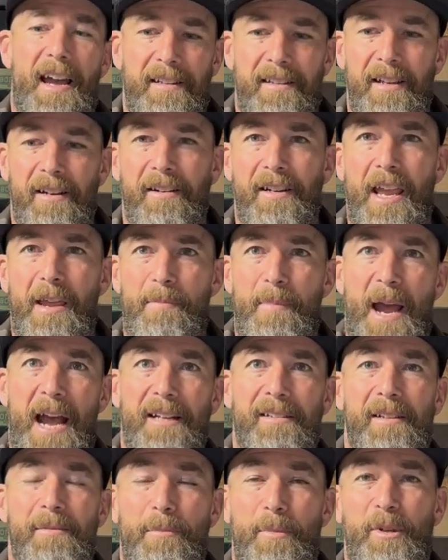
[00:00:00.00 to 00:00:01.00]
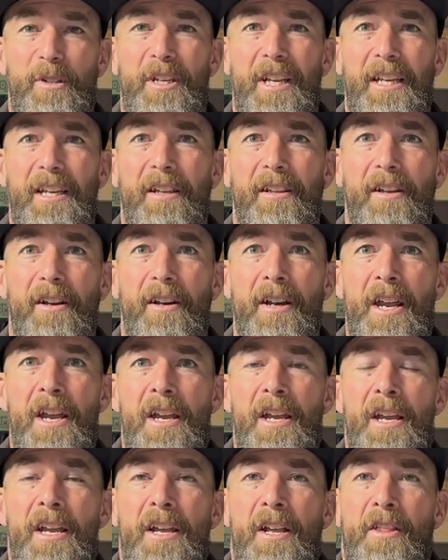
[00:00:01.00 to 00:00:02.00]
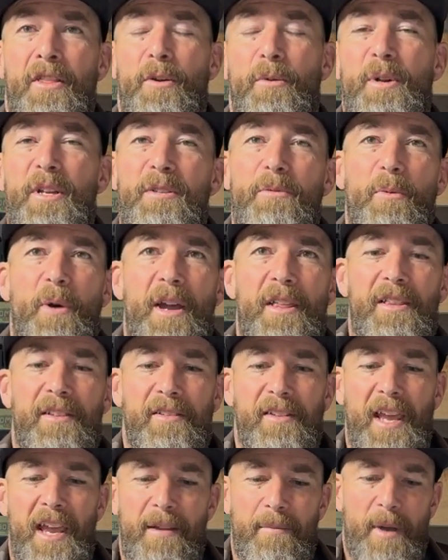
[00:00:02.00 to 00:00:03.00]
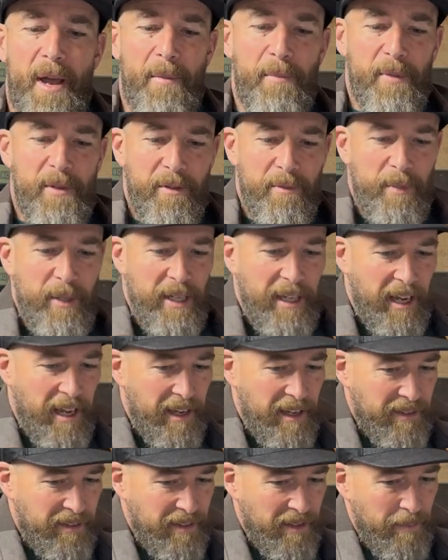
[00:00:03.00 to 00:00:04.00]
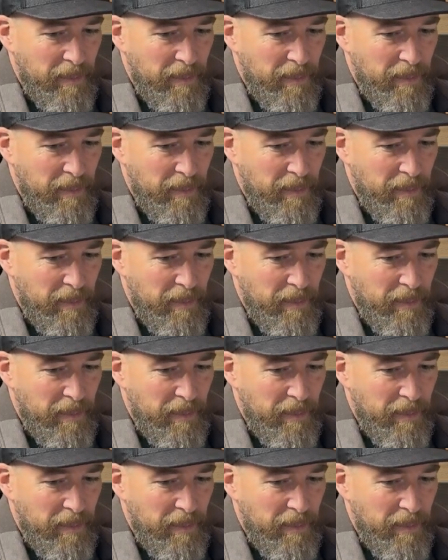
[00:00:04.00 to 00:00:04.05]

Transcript: tailgate pads in particular. The reason why this came up is because,